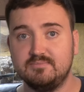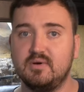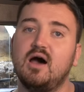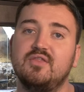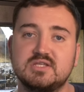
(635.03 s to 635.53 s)

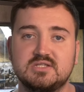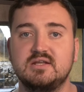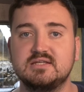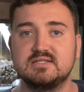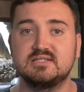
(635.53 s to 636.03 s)
but other
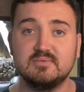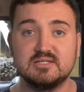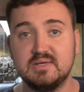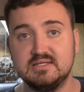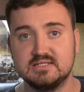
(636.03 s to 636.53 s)
studies in similar
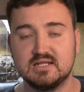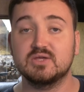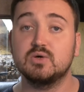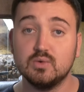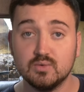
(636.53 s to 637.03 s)
species
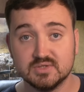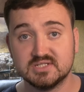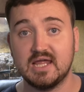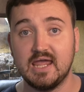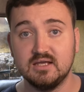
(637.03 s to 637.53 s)
like corn
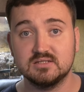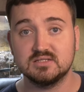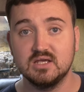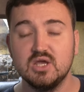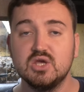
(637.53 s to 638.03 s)
snakes